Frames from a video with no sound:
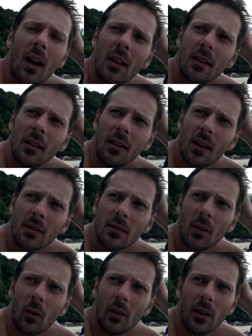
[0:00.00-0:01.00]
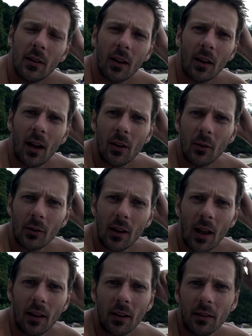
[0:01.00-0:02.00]
think that's the only thing I don't
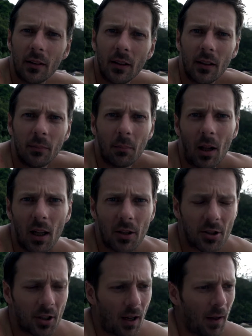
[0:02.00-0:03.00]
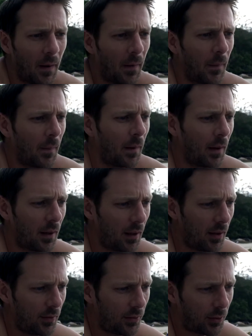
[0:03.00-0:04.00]
like in Malaysia.
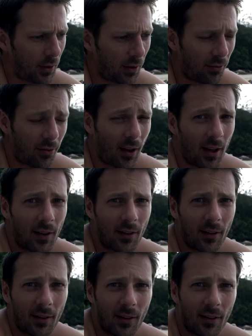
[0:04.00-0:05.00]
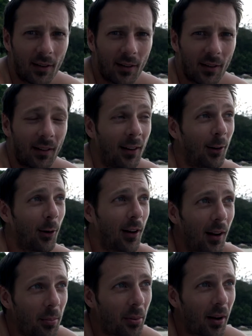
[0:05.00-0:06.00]
If you can find
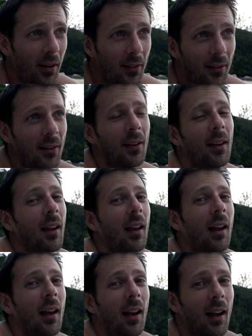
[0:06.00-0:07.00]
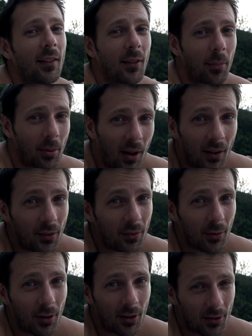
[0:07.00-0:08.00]
local price and the price
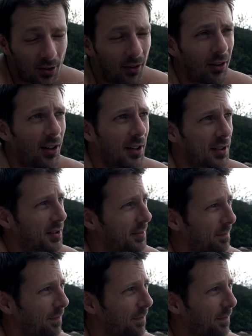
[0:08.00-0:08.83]
for the travelers,